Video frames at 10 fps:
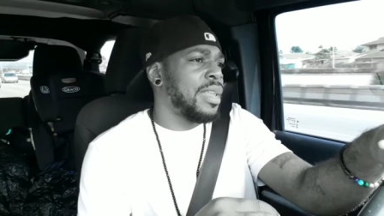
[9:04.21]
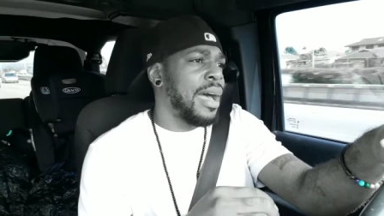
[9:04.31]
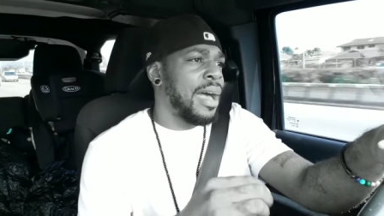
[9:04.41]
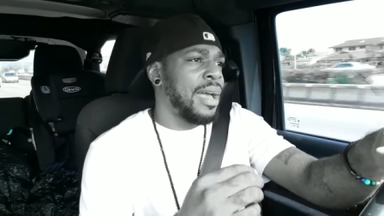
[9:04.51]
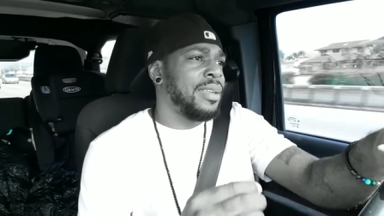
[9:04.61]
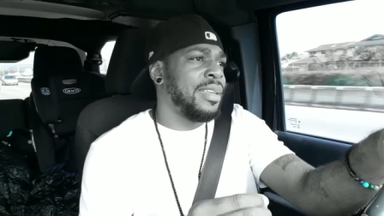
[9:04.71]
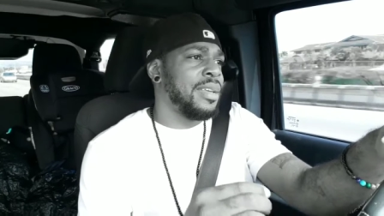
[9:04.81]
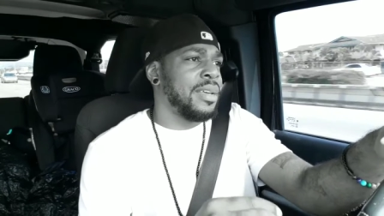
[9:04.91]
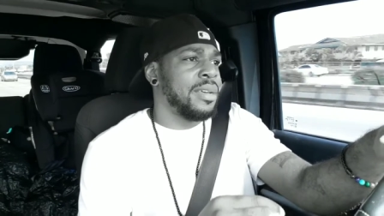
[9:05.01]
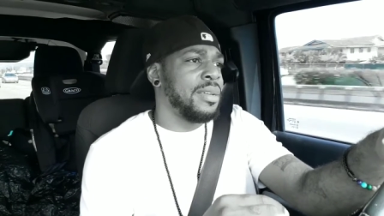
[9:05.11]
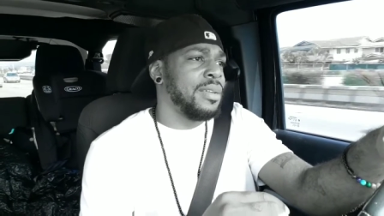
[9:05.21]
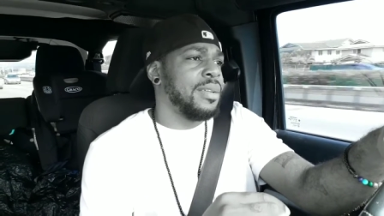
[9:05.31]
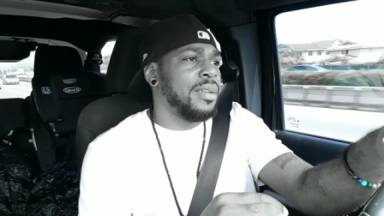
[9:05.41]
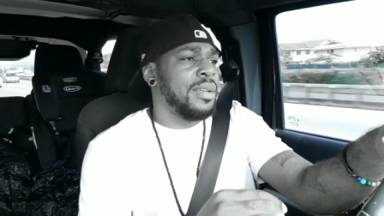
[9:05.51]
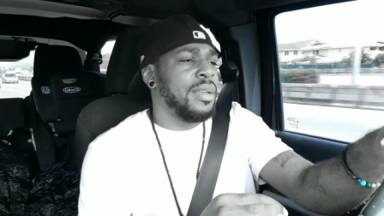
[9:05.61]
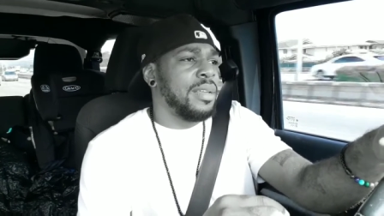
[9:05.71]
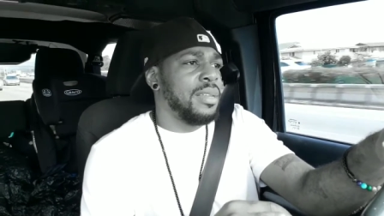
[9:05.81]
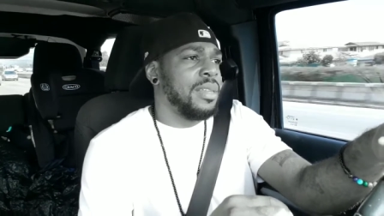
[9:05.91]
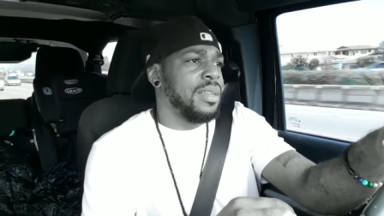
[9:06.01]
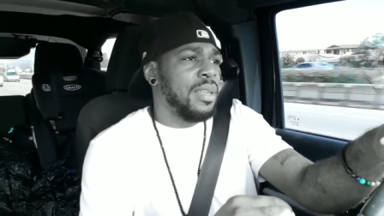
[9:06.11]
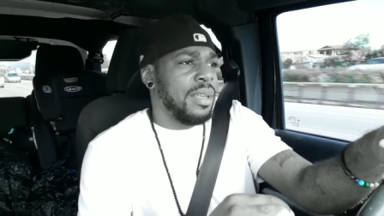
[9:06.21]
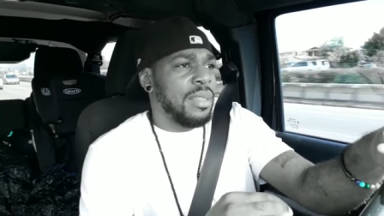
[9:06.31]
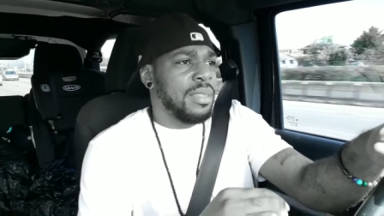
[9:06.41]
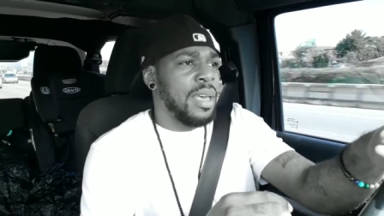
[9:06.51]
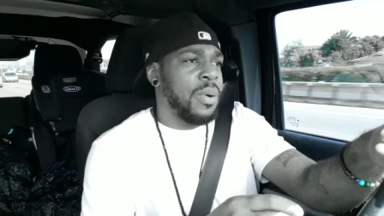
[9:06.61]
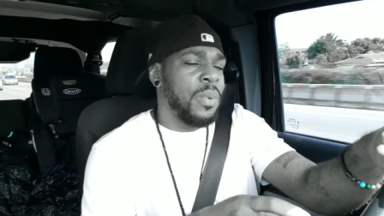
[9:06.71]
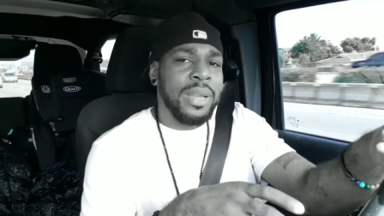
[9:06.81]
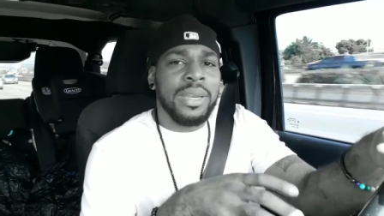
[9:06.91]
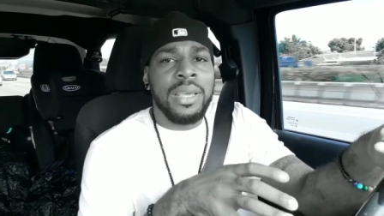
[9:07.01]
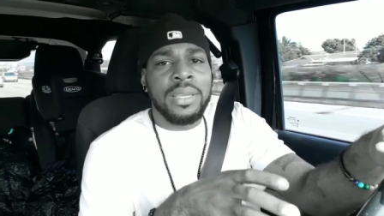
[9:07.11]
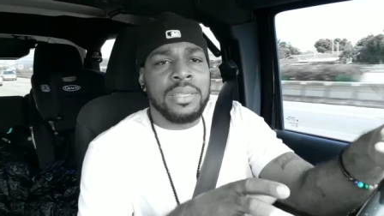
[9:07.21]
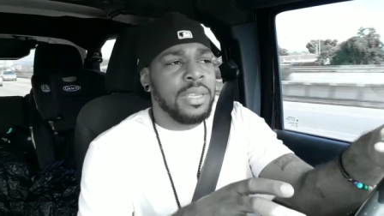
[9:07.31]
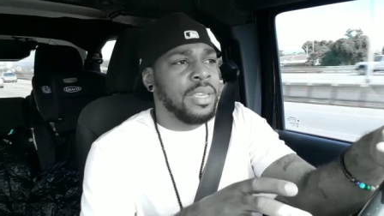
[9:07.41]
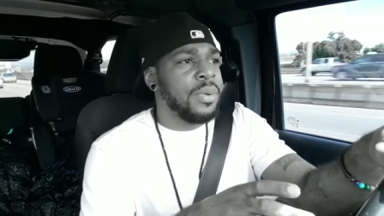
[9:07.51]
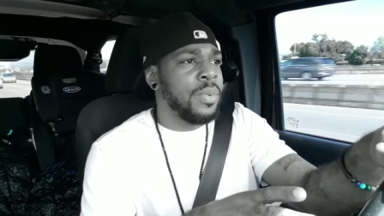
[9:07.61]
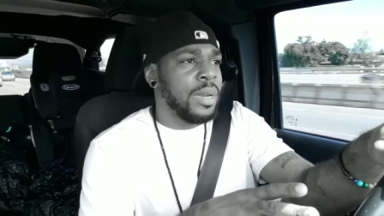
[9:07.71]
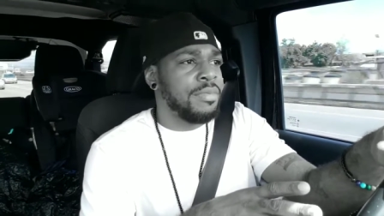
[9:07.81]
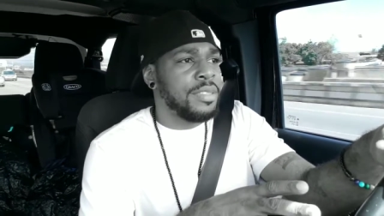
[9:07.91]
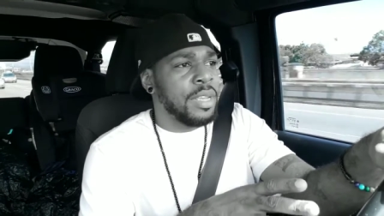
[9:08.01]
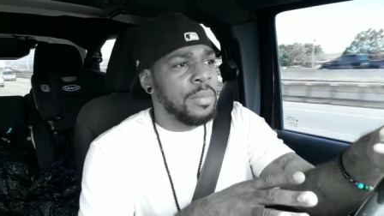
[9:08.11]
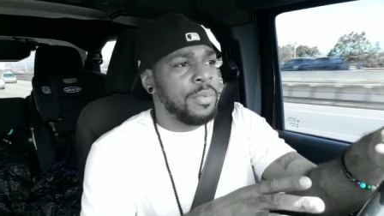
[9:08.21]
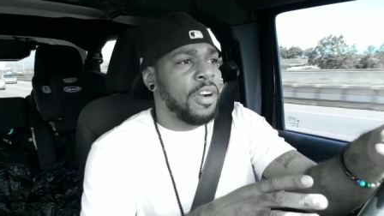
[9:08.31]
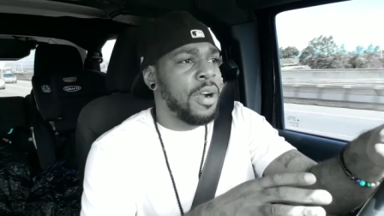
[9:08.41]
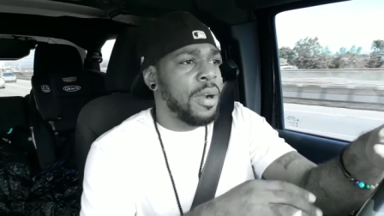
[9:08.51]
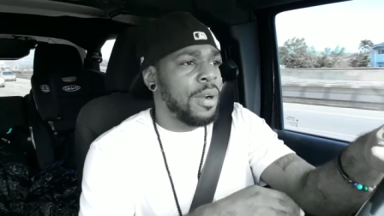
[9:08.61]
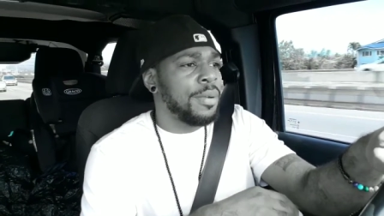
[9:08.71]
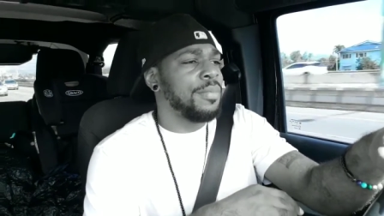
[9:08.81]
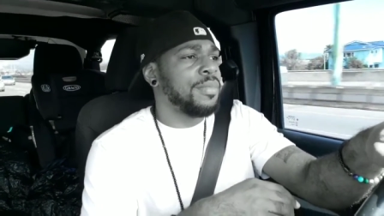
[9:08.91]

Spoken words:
idea that we need to get rid of some of our